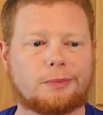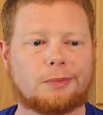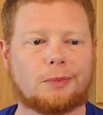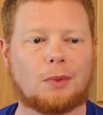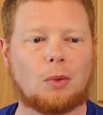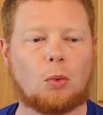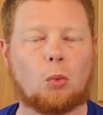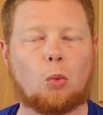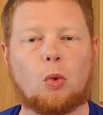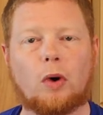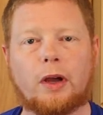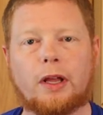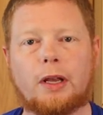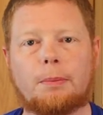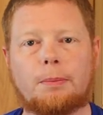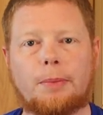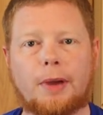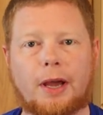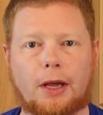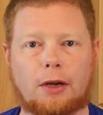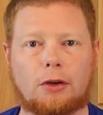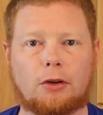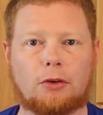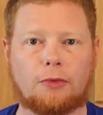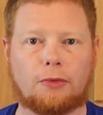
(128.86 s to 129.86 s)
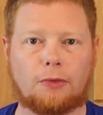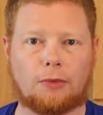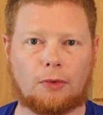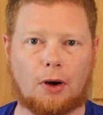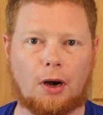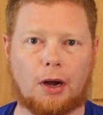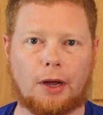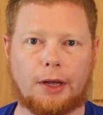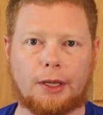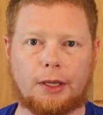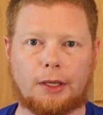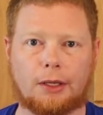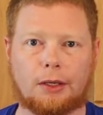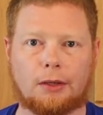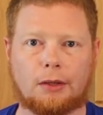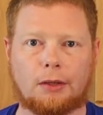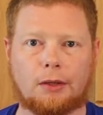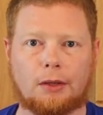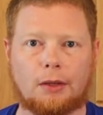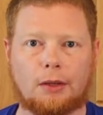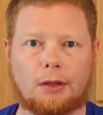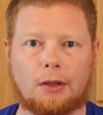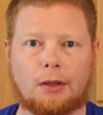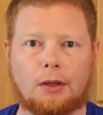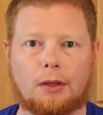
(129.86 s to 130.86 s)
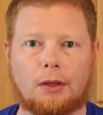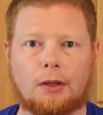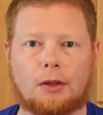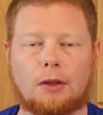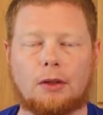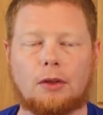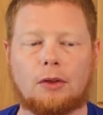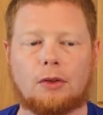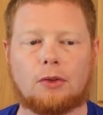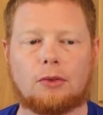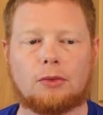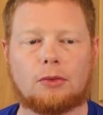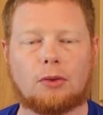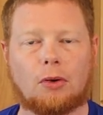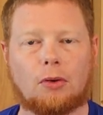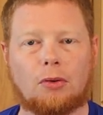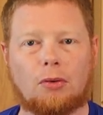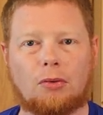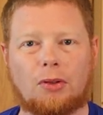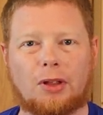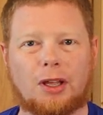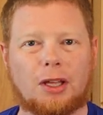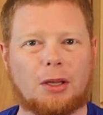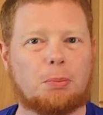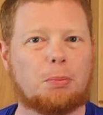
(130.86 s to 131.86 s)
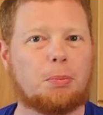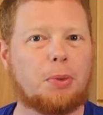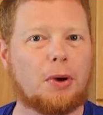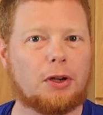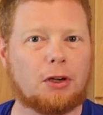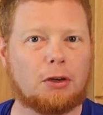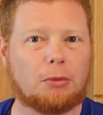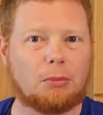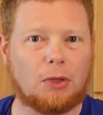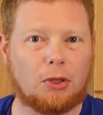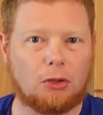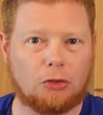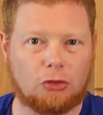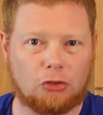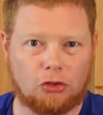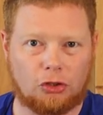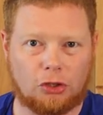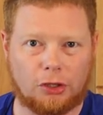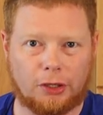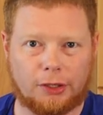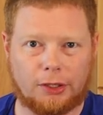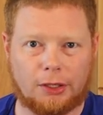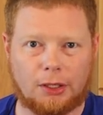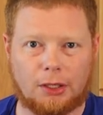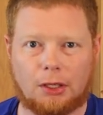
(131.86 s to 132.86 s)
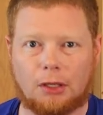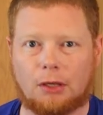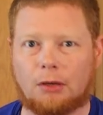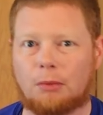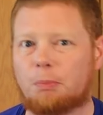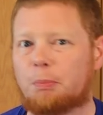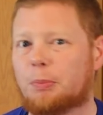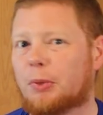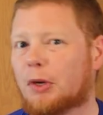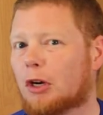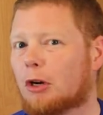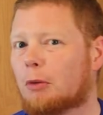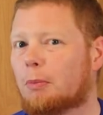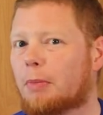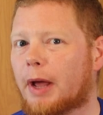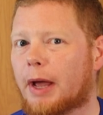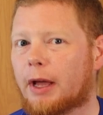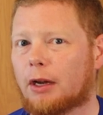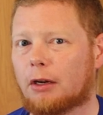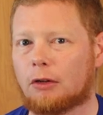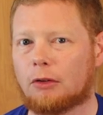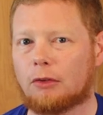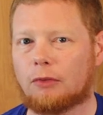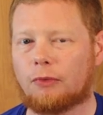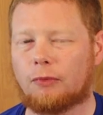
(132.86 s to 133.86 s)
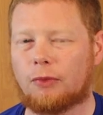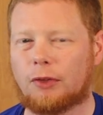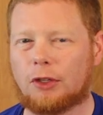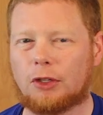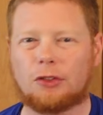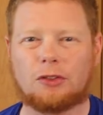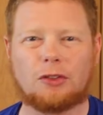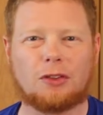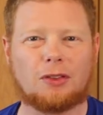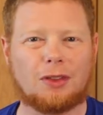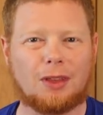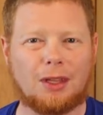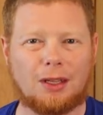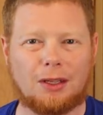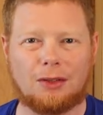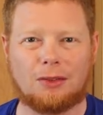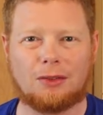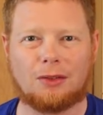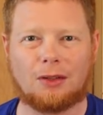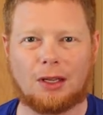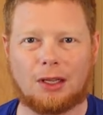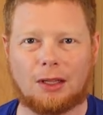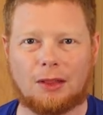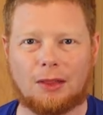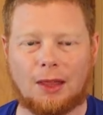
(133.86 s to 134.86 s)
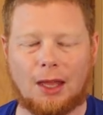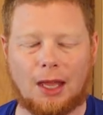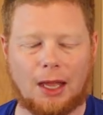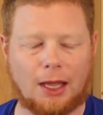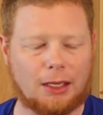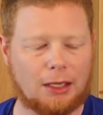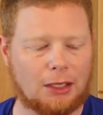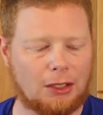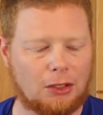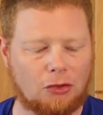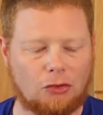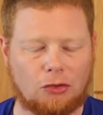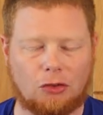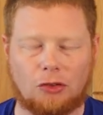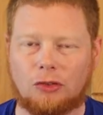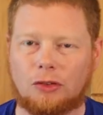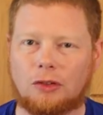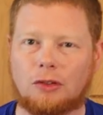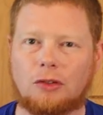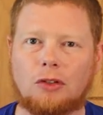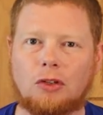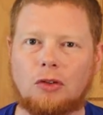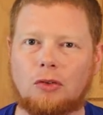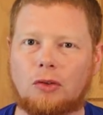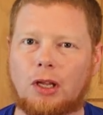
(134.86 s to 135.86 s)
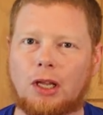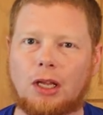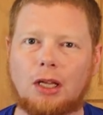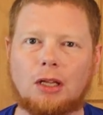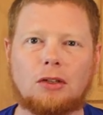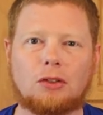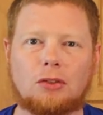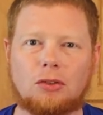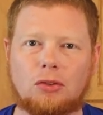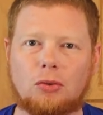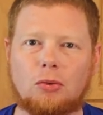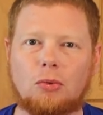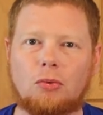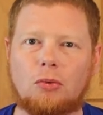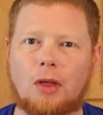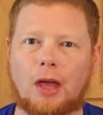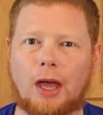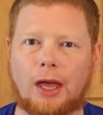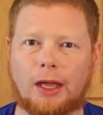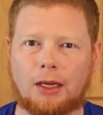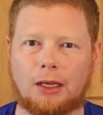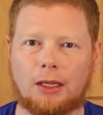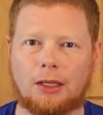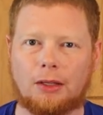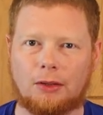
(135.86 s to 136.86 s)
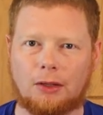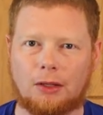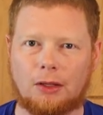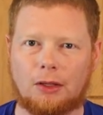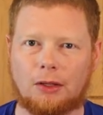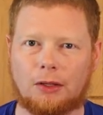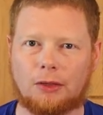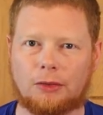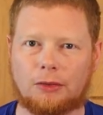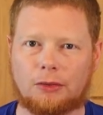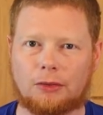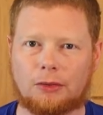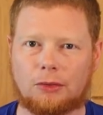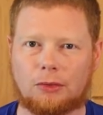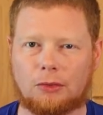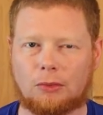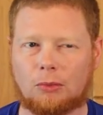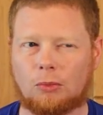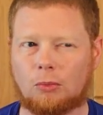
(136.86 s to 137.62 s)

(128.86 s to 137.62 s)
wet batter frying. So like buttermilk chicken, beer battered fish, things like that. And you can't do that in this